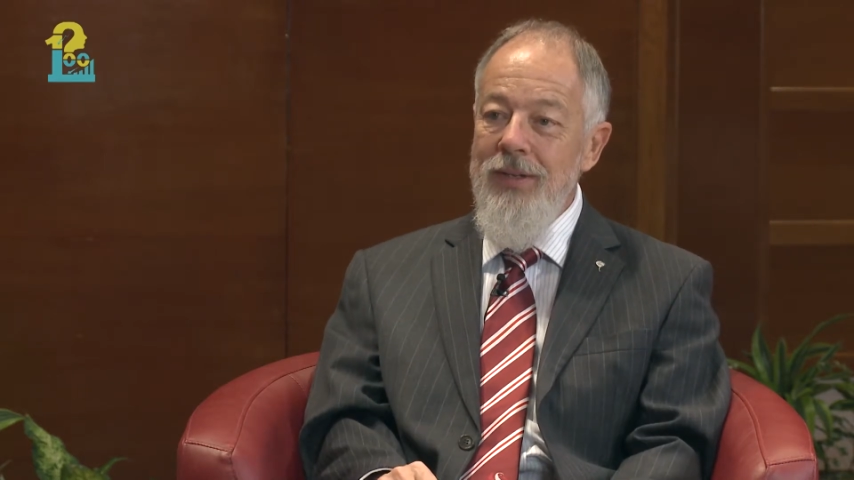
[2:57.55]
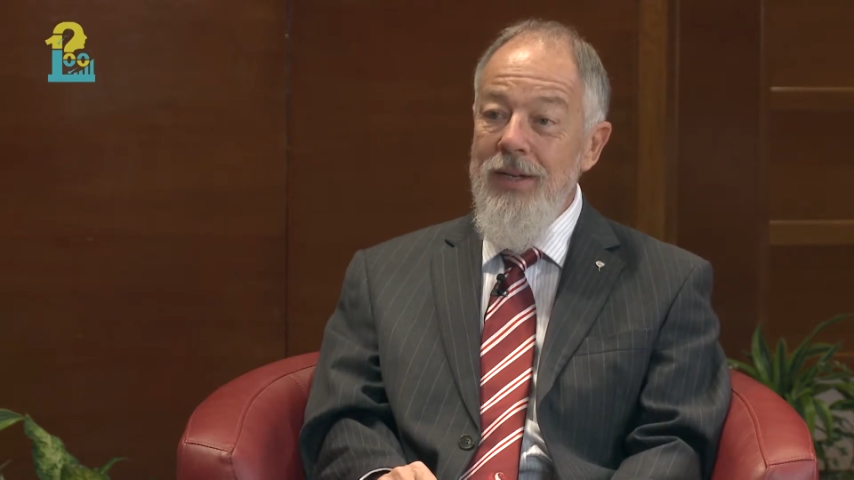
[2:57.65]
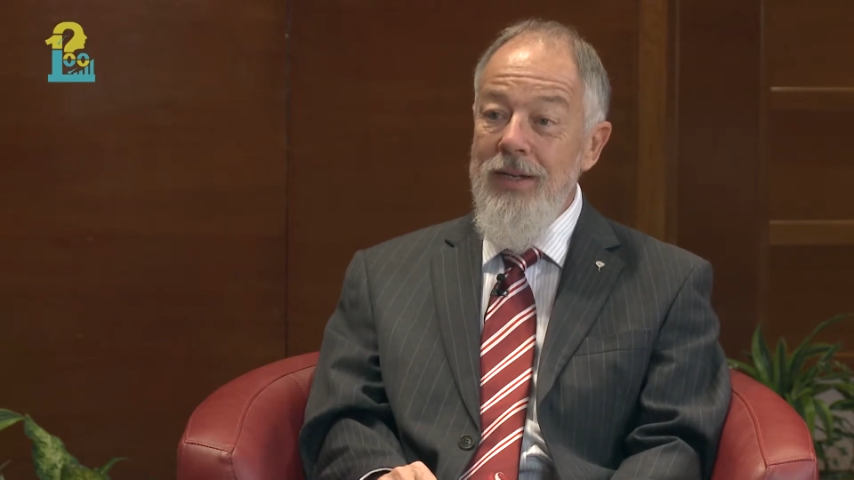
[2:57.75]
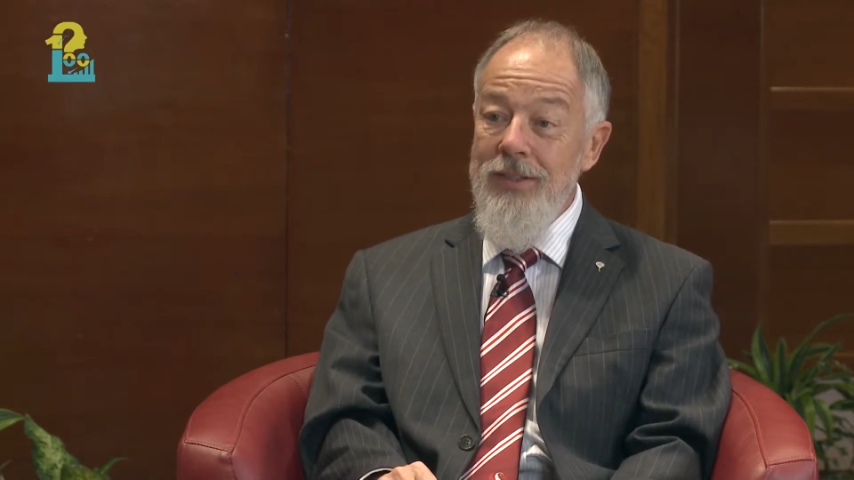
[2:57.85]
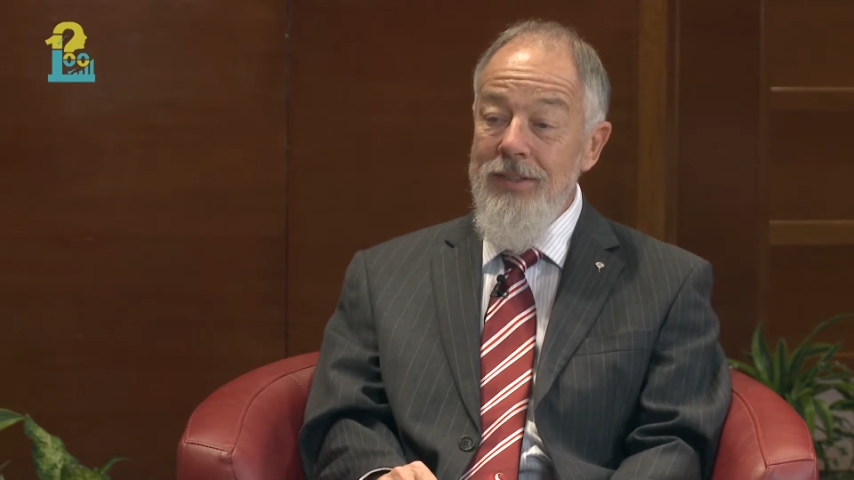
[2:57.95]

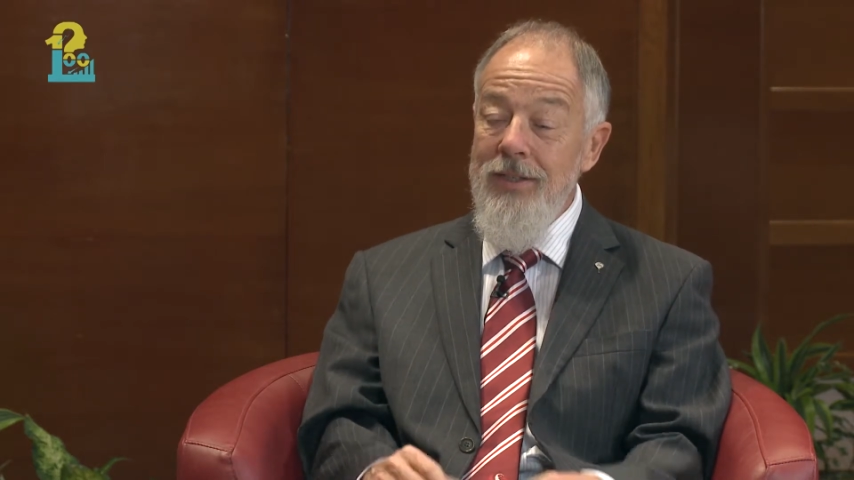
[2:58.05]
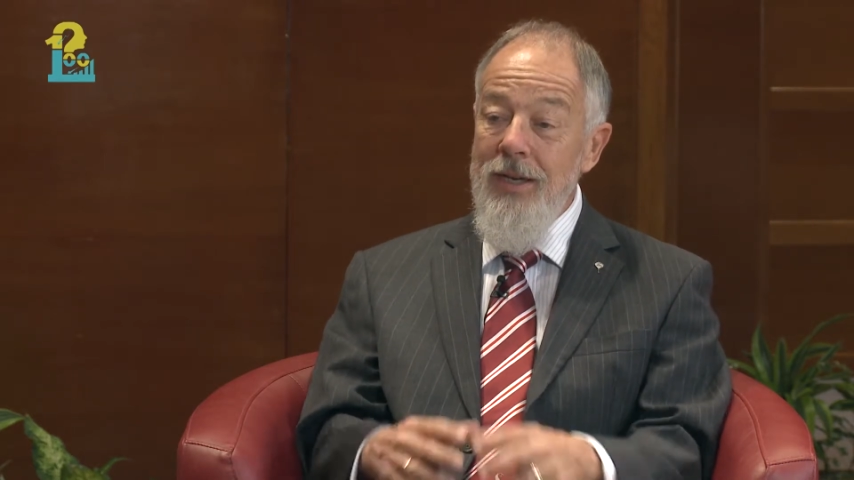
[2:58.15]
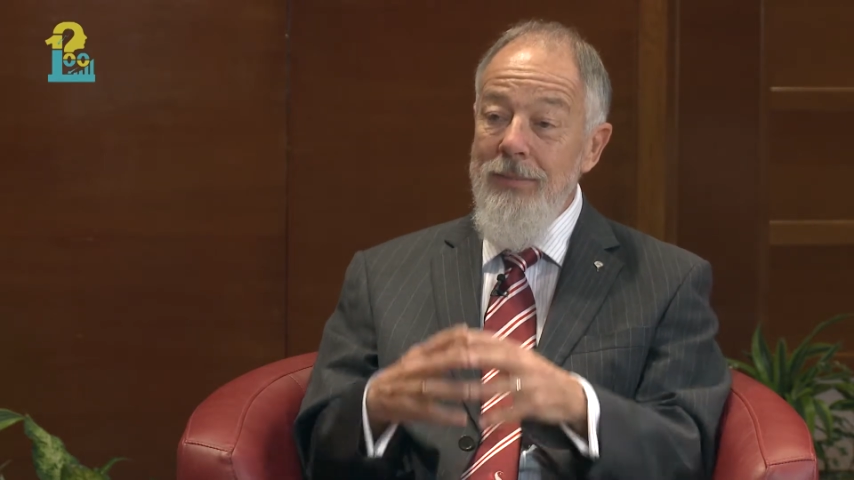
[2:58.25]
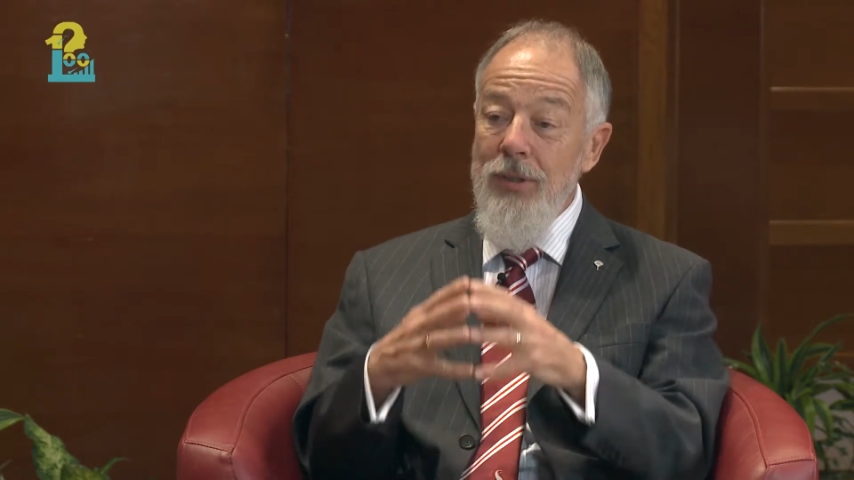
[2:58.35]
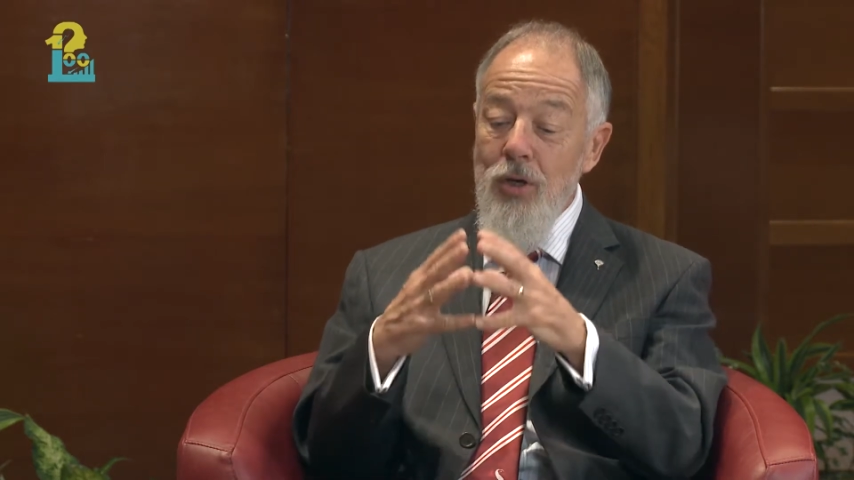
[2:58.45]

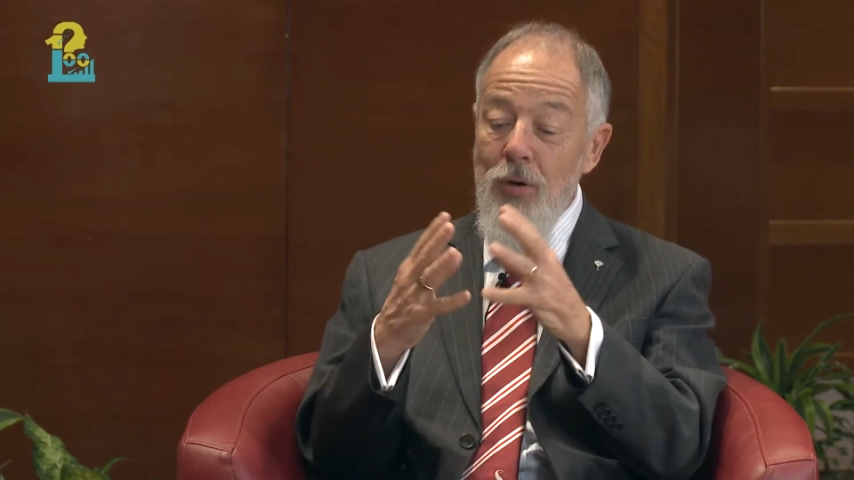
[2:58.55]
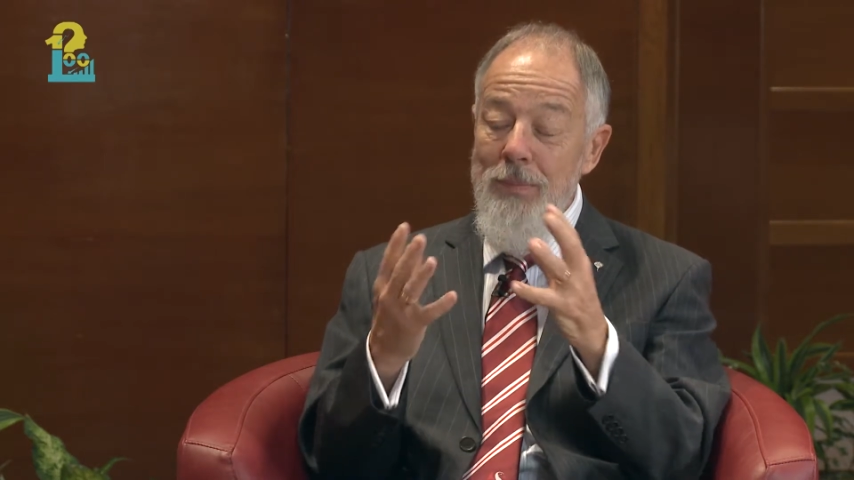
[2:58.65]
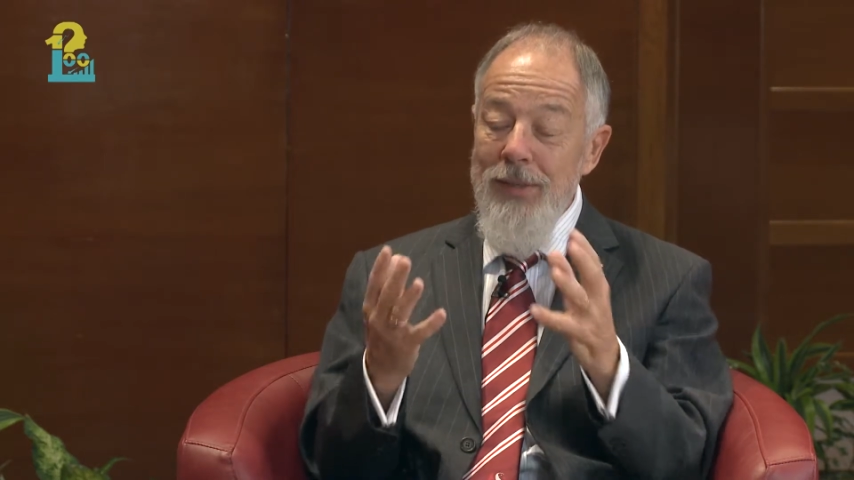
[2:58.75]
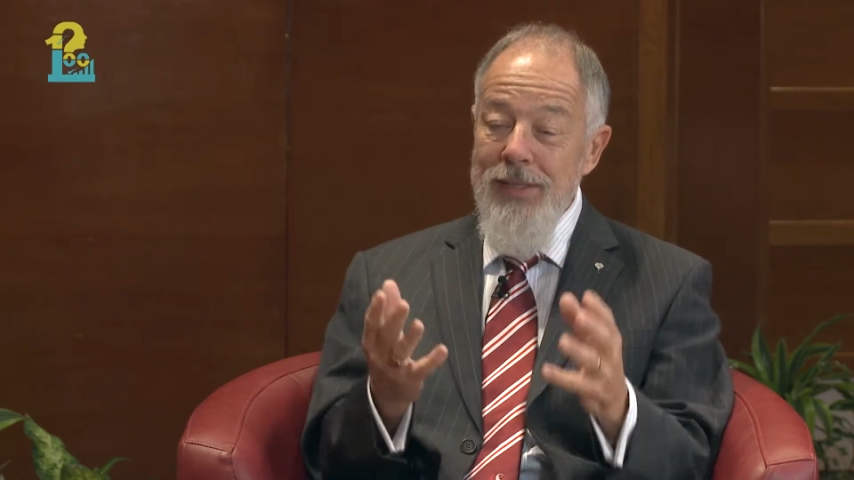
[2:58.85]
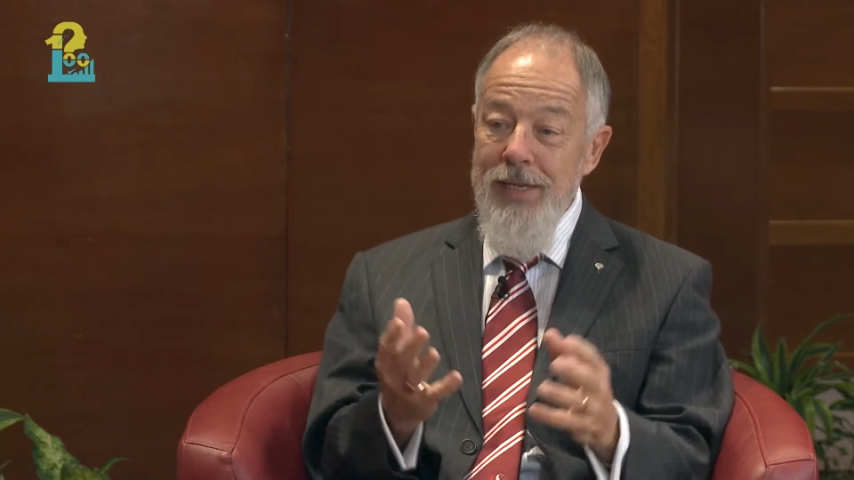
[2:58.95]
a
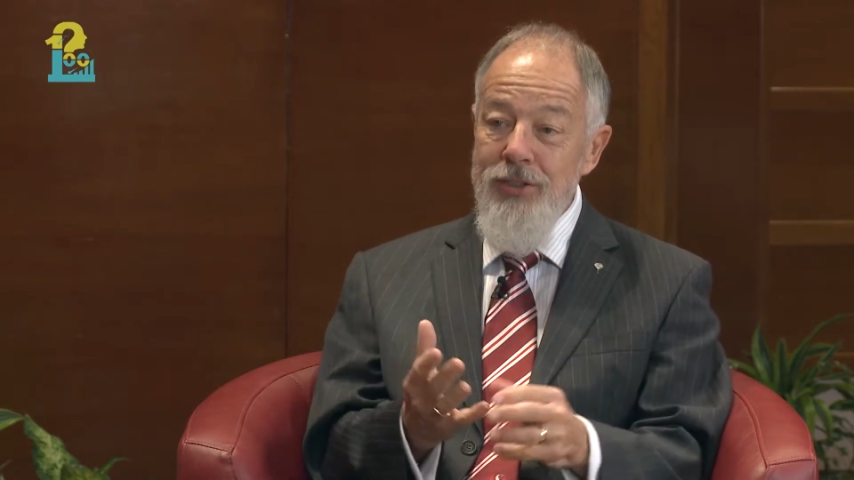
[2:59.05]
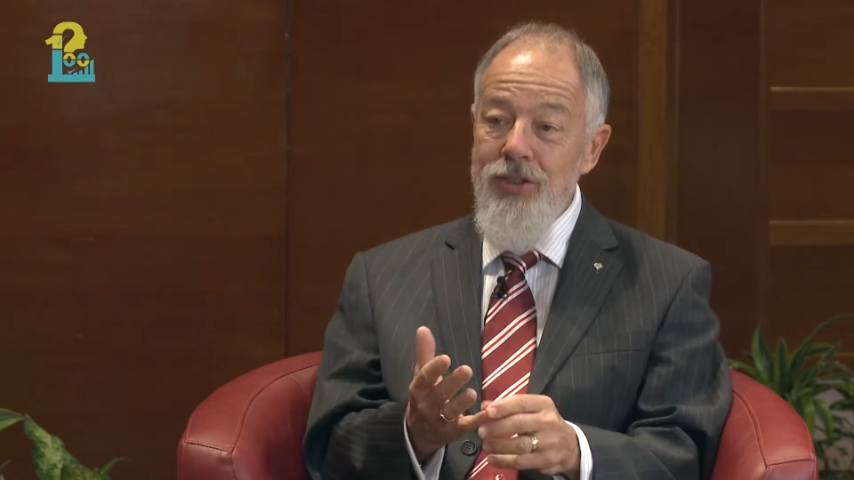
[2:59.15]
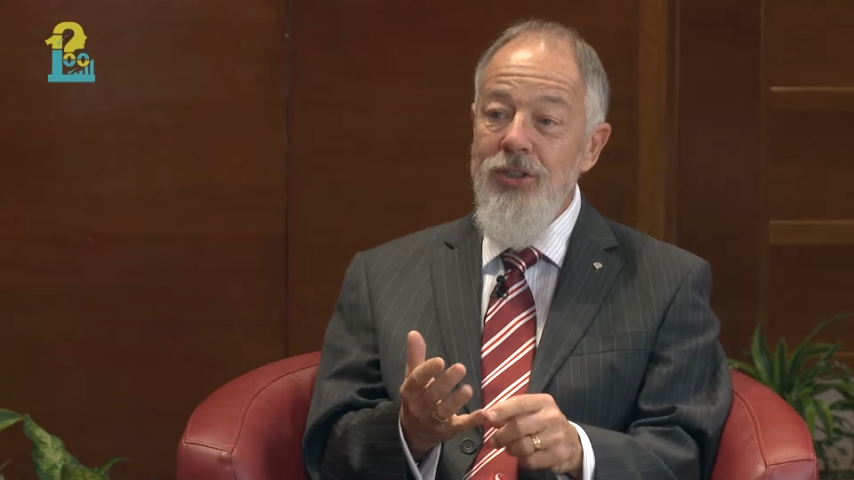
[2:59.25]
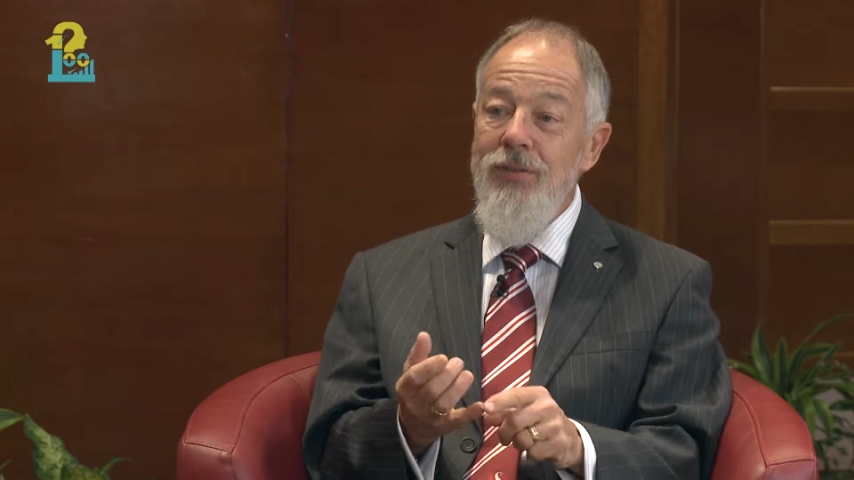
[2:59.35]
combination